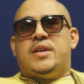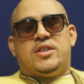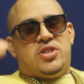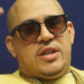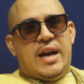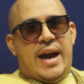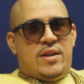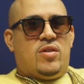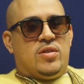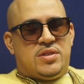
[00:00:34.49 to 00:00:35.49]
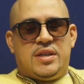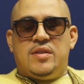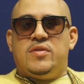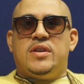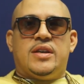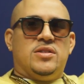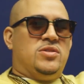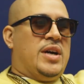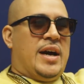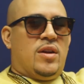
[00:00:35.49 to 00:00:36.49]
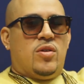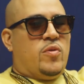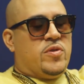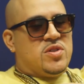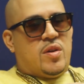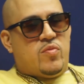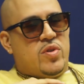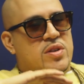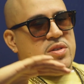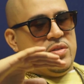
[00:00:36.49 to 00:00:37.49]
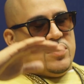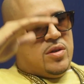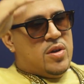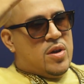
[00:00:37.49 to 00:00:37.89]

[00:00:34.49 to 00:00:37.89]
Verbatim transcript: Like, she got on TV and I don't know, for some reason,